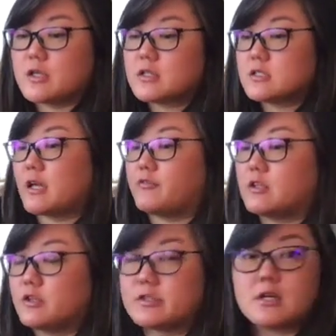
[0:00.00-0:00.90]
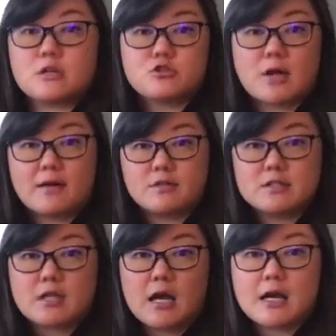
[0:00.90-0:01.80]
This definitely looks like a travel
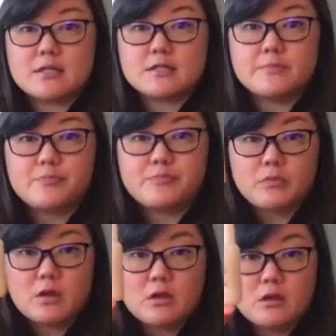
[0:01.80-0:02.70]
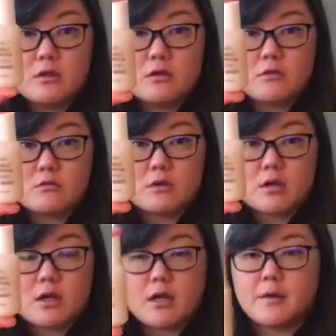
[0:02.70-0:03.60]
size.
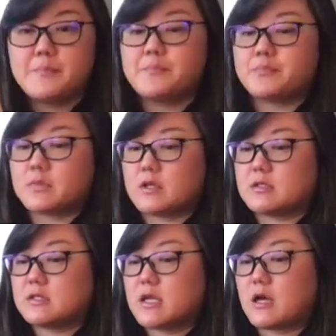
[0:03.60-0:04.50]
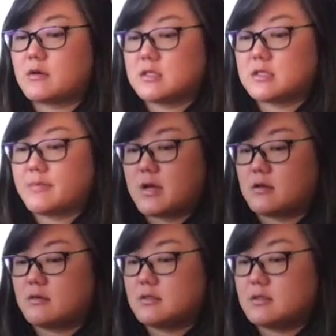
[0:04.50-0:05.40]
Okay, let's see how it
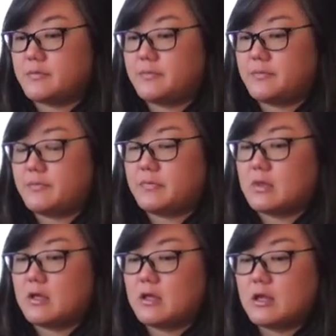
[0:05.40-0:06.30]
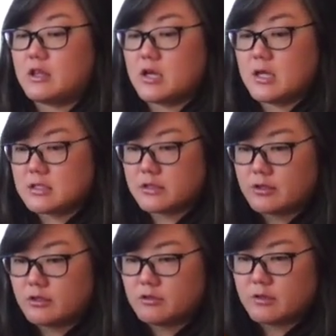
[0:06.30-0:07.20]
smells. And there is a
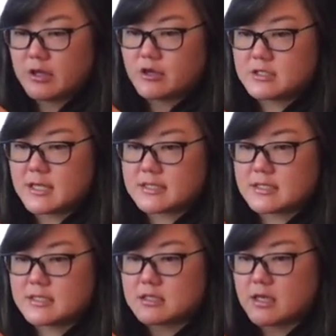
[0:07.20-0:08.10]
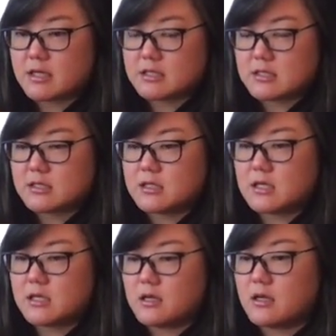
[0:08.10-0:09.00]
little iridescence I can see.